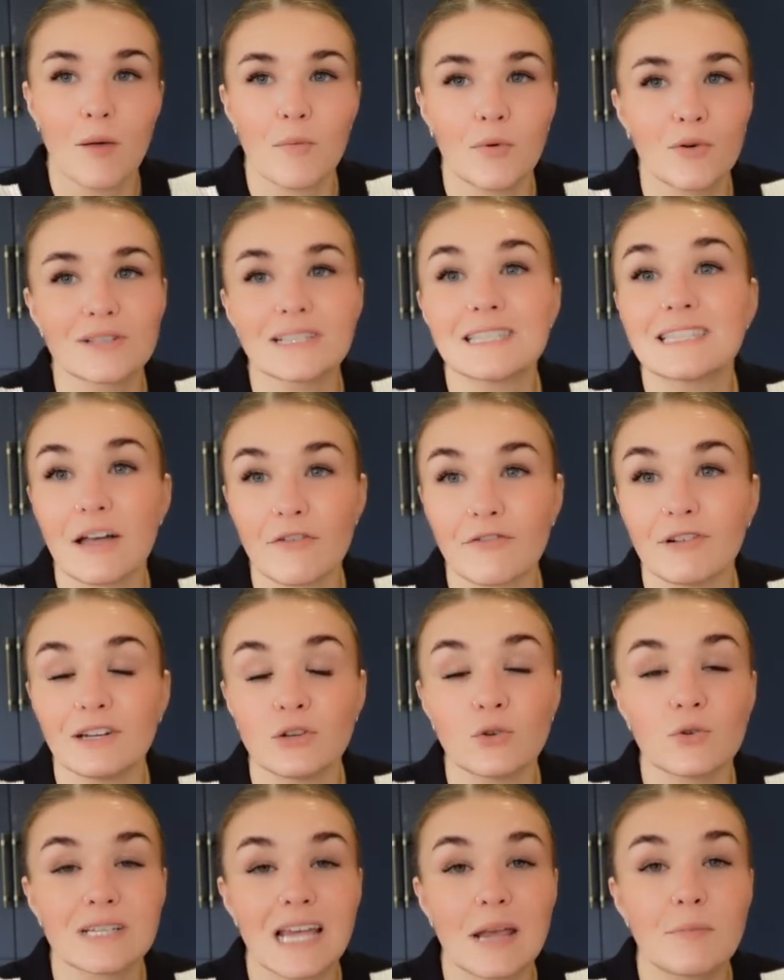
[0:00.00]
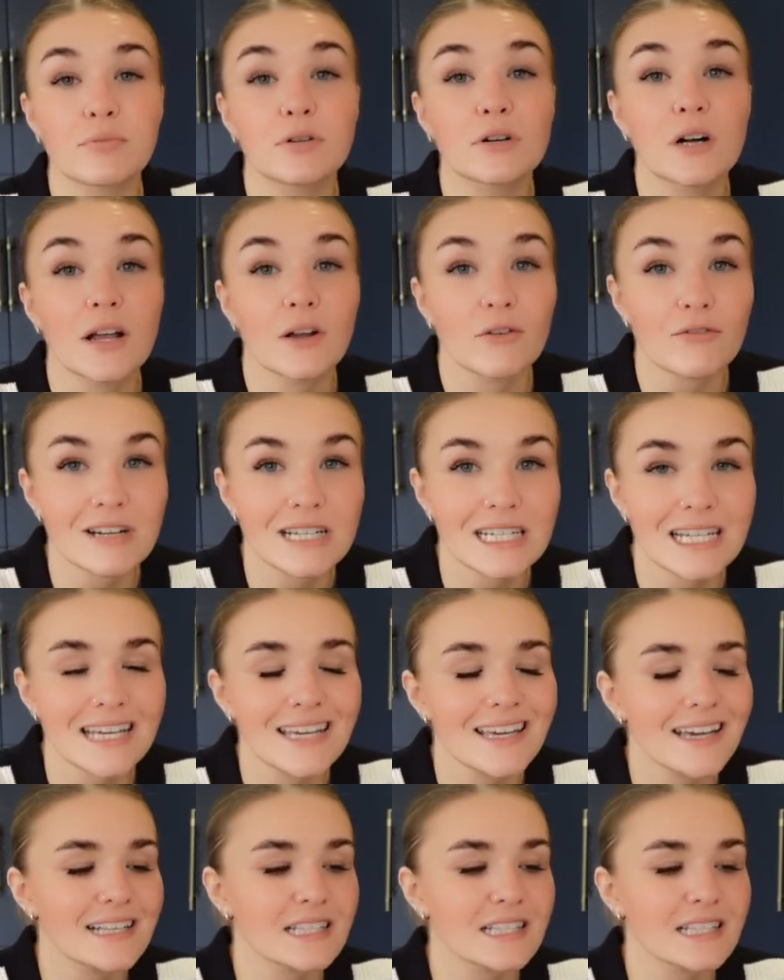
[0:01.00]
because it's definitely not a priority.